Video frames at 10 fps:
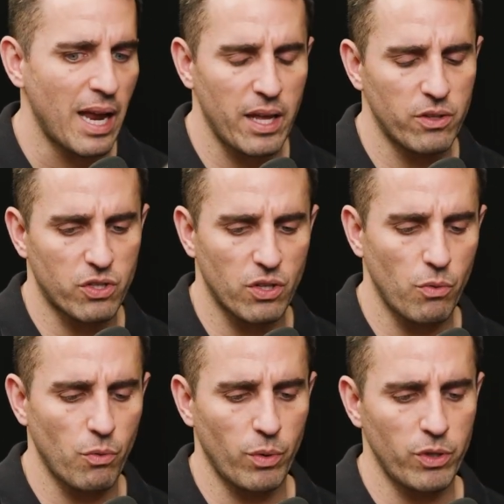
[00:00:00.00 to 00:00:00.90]
And
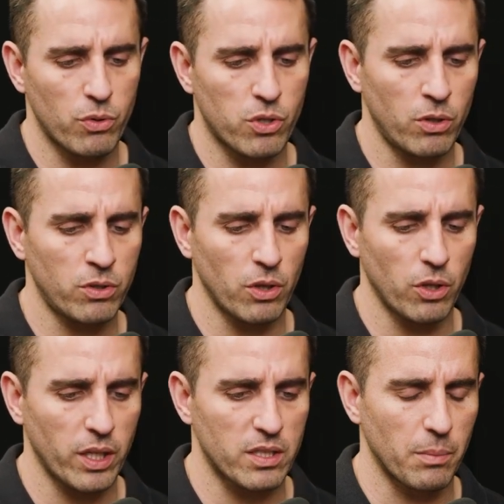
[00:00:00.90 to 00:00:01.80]
so when you start to
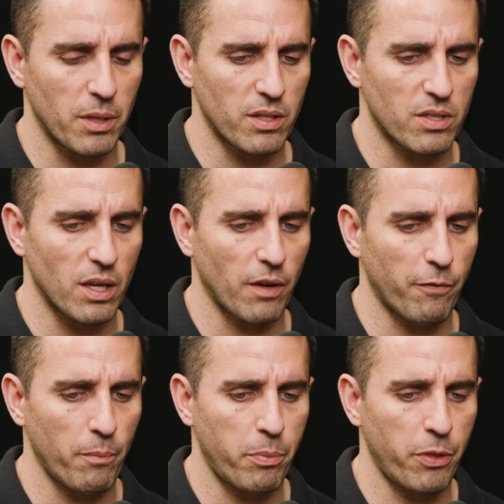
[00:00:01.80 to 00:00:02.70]
look at some of this
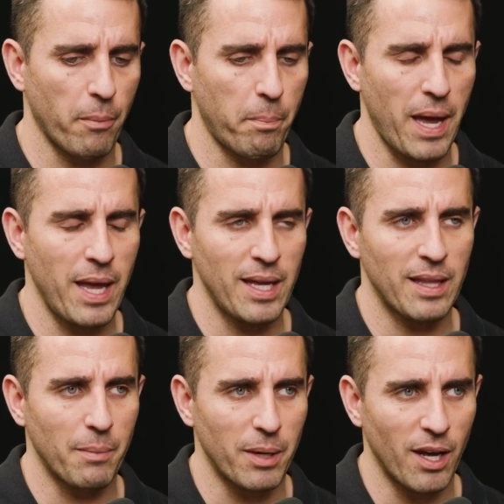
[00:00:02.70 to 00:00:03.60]
stuff, the paying
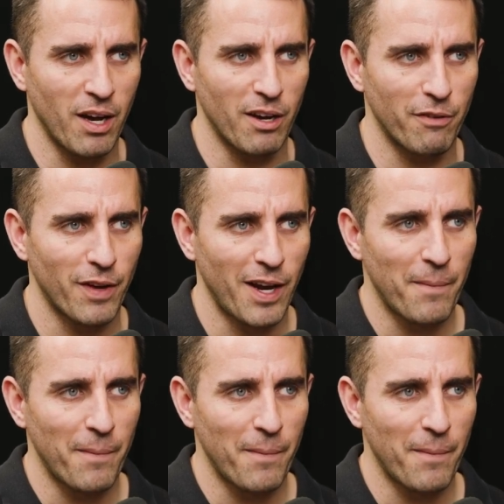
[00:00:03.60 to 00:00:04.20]
them enough